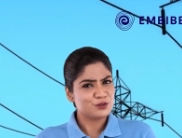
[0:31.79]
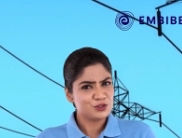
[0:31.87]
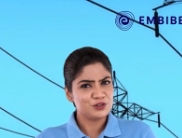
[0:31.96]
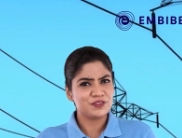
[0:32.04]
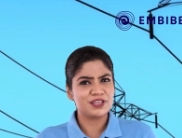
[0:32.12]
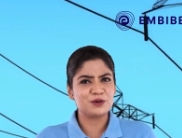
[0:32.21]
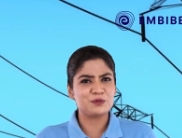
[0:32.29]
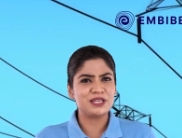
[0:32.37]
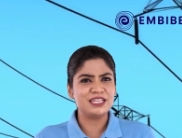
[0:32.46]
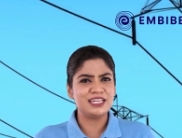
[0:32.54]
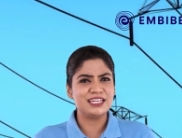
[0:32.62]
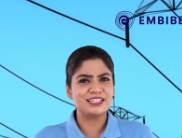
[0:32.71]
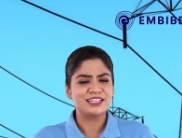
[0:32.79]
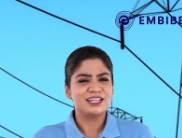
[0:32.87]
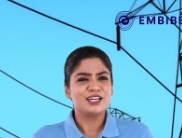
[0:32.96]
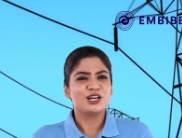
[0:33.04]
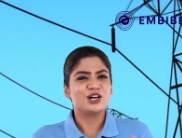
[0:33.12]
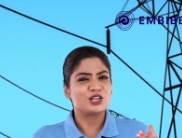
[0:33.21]
don't you think we need
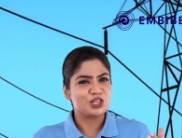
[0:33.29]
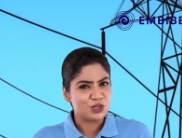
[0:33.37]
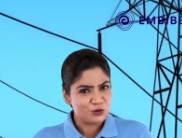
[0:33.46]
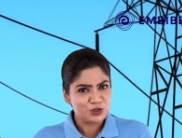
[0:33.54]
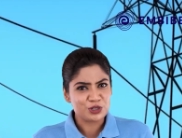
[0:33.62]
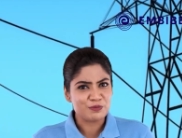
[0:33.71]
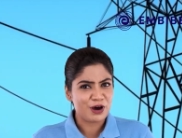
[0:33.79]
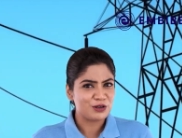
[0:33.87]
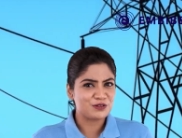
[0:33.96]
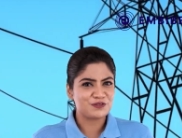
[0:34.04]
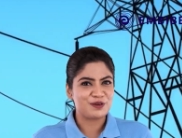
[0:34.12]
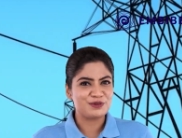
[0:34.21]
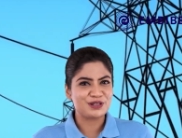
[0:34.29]
a huge amount of